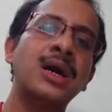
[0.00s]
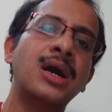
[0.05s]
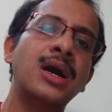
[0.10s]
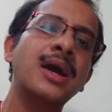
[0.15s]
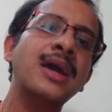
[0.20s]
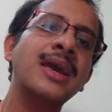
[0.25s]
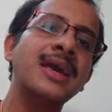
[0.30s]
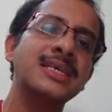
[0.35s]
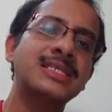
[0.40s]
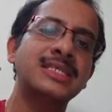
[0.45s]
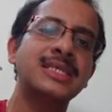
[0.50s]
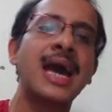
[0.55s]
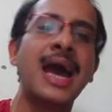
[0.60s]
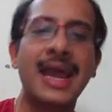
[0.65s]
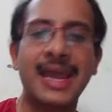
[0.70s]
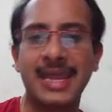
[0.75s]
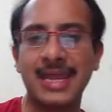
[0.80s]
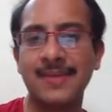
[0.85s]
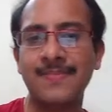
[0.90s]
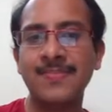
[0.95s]
is
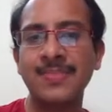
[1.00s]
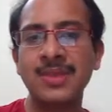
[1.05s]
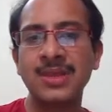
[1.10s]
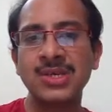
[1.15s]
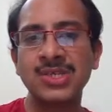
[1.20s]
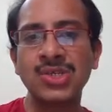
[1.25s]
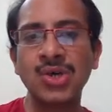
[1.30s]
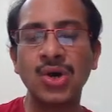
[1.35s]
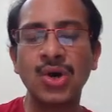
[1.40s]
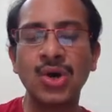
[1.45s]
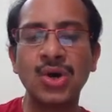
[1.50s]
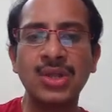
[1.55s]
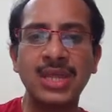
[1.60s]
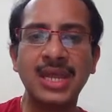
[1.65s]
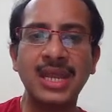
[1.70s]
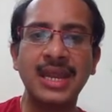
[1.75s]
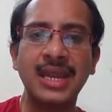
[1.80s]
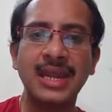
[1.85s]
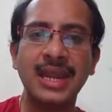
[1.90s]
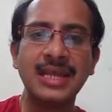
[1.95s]
high. So
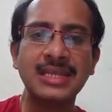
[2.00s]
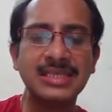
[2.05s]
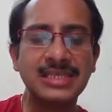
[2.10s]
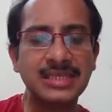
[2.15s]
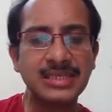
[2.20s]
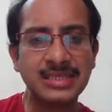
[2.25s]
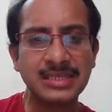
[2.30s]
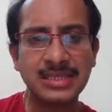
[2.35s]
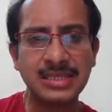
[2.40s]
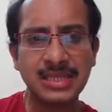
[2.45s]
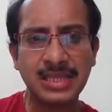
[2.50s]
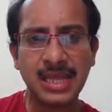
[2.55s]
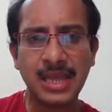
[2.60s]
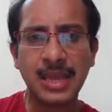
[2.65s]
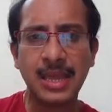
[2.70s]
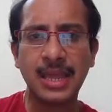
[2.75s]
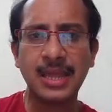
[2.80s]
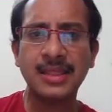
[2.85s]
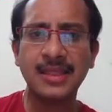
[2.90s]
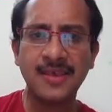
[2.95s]
this
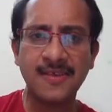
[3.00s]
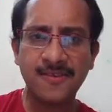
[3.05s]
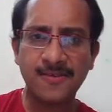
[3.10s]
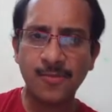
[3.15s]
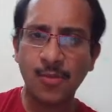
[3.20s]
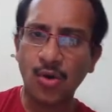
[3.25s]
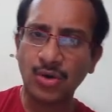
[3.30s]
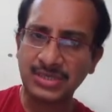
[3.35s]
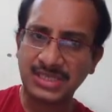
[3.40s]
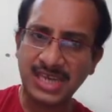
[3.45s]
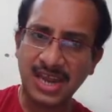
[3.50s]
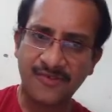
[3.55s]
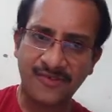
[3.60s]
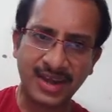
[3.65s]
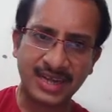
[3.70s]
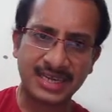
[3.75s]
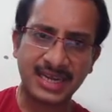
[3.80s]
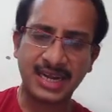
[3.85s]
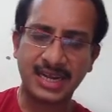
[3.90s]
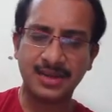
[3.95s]
most
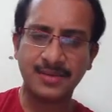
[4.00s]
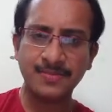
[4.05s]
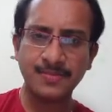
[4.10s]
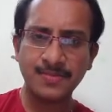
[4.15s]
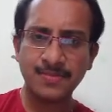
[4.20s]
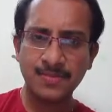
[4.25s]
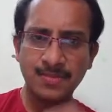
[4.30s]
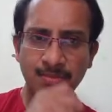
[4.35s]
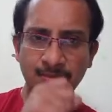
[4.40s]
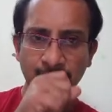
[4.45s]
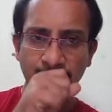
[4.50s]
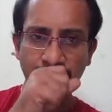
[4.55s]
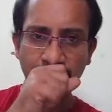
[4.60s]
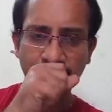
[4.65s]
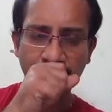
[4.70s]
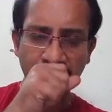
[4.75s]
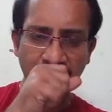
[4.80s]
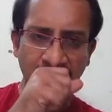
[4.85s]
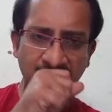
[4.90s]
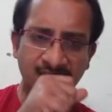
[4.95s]
affected
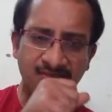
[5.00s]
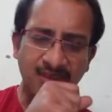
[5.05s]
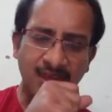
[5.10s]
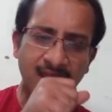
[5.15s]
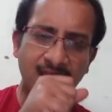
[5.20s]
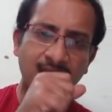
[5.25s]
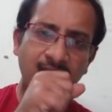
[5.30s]
region